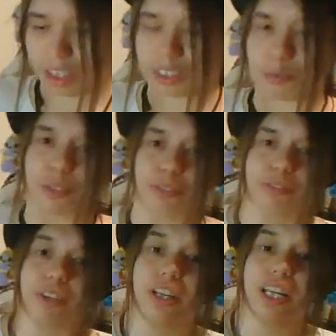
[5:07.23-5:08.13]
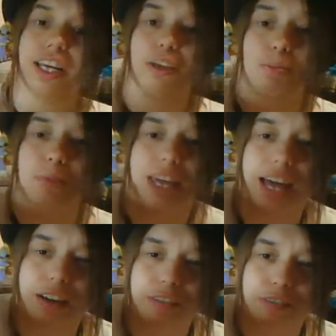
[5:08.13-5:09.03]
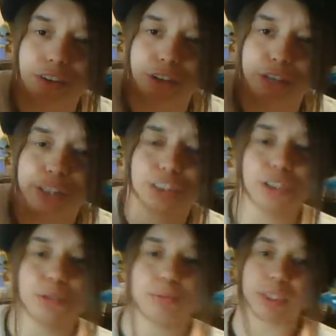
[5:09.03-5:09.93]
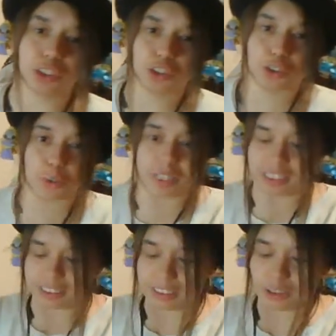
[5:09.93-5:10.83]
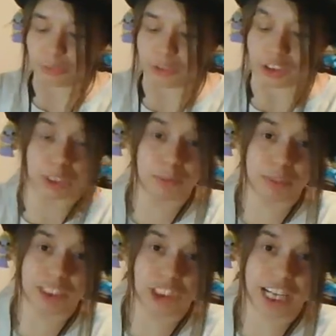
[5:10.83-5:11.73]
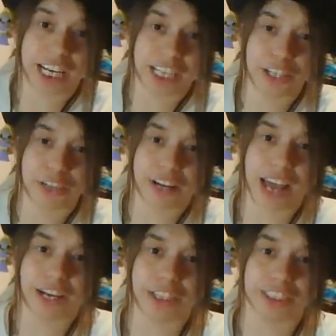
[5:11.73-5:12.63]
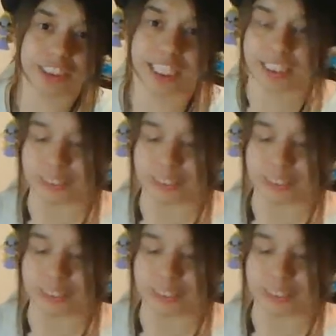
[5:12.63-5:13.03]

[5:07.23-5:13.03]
Some of you feel like you may have too much choices that could be draining your energy.